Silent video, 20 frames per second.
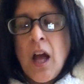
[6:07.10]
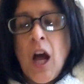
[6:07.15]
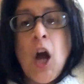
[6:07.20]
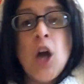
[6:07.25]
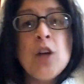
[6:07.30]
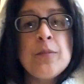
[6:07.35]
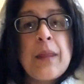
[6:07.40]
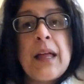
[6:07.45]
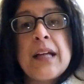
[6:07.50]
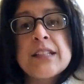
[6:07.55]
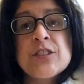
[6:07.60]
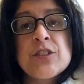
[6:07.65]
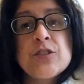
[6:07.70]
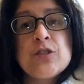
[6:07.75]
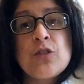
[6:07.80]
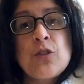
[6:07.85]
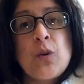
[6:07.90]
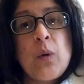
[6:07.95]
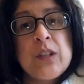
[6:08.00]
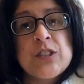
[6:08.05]
Hope that
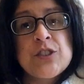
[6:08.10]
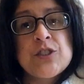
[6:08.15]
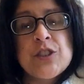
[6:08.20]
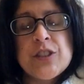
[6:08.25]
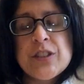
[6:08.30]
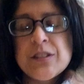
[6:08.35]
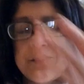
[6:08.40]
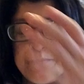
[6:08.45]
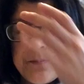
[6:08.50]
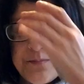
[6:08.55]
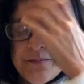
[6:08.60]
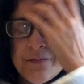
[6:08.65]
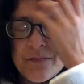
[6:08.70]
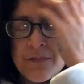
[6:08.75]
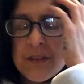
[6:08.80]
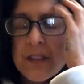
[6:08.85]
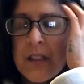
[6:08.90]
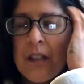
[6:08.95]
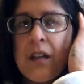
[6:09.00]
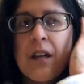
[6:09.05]
answers your question.
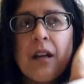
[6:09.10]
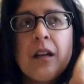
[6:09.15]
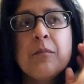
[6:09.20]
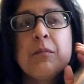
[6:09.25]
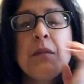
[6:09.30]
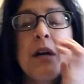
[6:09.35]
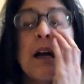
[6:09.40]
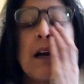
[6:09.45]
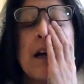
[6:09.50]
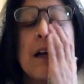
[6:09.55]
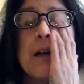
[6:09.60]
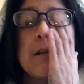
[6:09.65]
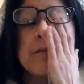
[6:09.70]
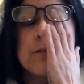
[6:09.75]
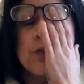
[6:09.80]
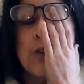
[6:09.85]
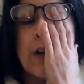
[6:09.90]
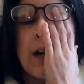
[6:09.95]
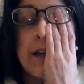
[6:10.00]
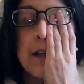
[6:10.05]
I
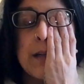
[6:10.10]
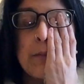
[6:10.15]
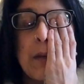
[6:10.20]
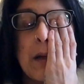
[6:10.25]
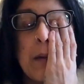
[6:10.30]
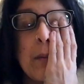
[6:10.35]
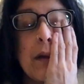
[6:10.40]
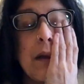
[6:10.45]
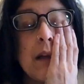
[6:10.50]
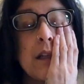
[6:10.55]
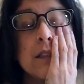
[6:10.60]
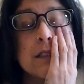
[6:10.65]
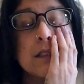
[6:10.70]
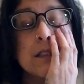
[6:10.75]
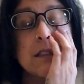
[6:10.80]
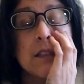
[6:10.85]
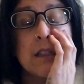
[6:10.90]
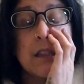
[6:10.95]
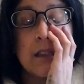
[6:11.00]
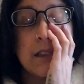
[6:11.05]
am trying my
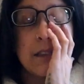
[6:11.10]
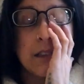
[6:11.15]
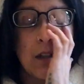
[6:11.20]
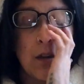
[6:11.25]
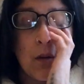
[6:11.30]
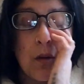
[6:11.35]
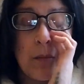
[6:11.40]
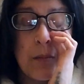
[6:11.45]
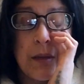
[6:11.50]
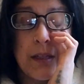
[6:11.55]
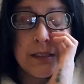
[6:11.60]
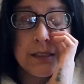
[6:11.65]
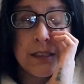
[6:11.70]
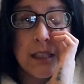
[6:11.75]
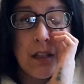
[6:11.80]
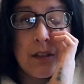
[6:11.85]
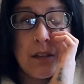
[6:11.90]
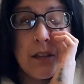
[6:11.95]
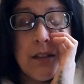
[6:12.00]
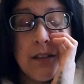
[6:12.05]
best. I know I might
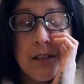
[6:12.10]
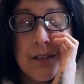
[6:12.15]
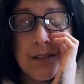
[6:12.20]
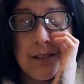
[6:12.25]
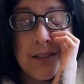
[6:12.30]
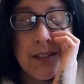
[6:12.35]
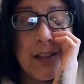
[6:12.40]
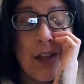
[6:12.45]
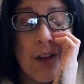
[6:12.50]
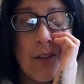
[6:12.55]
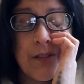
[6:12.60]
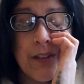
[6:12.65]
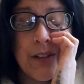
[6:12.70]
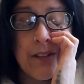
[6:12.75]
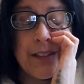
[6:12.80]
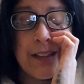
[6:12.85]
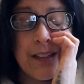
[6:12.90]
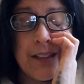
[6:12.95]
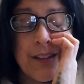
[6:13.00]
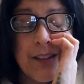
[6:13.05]
sound not
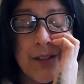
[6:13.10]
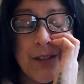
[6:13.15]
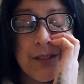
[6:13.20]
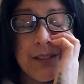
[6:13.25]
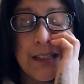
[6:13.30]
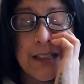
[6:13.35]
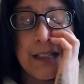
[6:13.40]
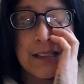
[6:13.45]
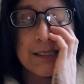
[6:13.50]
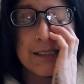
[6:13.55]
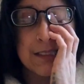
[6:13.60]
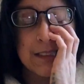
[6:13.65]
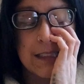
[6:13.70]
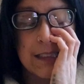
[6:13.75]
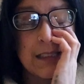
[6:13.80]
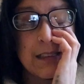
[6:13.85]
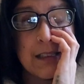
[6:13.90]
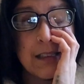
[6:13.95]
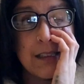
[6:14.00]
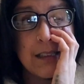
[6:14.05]
very
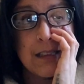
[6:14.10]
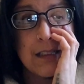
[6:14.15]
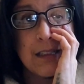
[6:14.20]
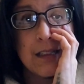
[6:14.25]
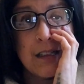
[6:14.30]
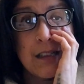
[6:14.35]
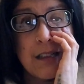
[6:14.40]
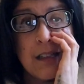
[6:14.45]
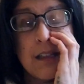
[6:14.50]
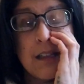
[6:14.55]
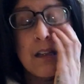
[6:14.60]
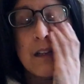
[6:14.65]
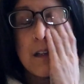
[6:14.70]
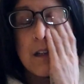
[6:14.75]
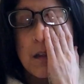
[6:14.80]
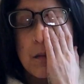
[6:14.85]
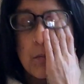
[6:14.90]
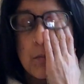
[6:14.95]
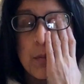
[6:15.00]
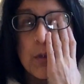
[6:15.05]
enthusiastic,
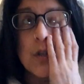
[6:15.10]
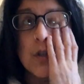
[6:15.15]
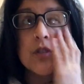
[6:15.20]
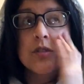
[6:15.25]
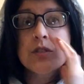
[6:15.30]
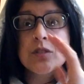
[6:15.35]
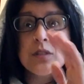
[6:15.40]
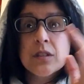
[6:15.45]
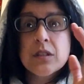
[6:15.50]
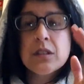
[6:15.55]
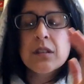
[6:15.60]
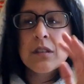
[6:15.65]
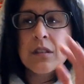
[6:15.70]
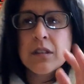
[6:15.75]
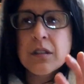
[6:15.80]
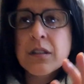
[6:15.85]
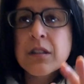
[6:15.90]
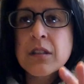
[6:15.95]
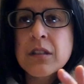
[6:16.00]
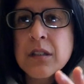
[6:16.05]
but
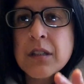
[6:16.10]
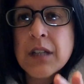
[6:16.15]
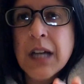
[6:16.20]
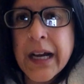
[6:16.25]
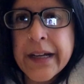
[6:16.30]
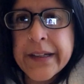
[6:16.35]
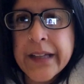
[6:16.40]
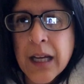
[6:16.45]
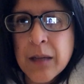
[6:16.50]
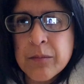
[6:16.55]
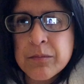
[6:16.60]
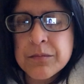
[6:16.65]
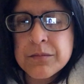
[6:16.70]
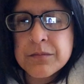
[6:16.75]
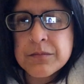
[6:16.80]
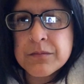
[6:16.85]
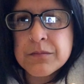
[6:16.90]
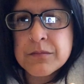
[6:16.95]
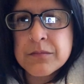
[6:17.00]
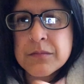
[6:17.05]
I am
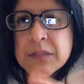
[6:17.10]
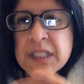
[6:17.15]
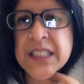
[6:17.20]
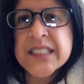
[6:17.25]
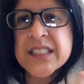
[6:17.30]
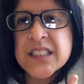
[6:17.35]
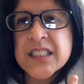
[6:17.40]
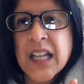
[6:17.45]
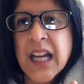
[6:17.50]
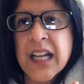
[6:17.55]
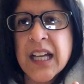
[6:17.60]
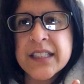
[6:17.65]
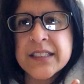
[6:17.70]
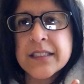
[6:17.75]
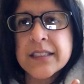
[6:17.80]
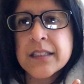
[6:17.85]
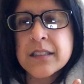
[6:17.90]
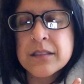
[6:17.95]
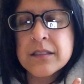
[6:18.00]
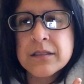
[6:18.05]

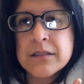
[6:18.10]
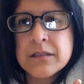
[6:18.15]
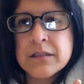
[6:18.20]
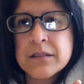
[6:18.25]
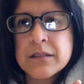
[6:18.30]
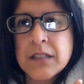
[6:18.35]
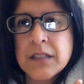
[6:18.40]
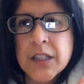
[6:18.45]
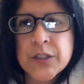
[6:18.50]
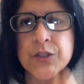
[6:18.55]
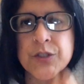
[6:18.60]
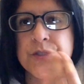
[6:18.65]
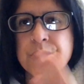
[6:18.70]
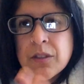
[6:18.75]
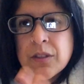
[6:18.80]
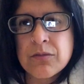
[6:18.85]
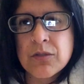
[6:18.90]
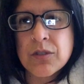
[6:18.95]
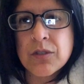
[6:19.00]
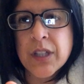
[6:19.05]
inside. I just
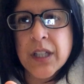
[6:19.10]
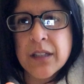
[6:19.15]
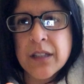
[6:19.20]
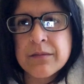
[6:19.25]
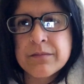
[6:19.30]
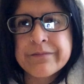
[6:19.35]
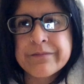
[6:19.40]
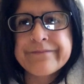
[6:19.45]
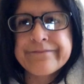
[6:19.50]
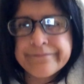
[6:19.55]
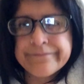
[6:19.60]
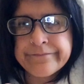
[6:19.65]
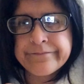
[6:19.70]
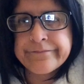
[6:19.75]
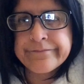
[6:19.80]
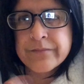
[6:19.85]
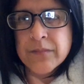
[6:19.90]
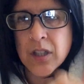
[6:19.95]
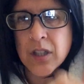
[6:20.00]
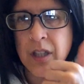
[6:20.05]
don't look it.
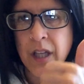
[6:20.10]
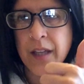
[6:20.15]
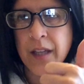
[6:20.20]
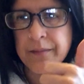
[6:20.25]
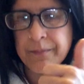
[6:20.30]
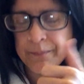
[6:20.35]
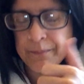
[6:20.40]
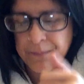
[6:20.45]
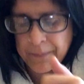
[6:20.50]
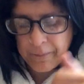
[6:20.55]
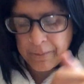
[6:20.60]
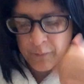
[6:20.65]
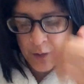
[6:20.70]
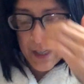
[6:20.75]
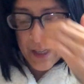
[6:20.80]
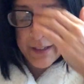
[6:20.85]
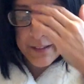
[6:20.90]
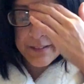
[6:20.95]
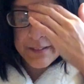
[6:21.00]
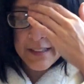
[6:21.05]
Okay,
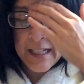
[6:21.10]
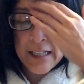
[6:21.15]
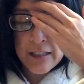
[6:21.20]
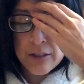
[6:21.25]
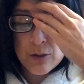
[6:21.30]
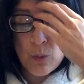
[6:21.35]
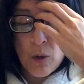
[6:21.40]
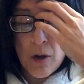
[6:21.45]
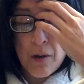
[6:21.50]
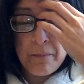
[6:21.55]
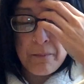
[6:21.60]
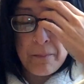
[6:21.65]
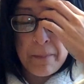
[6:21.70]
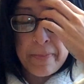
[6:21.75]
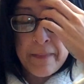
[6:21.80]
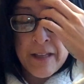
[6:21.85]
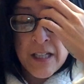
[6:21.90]
right, next one.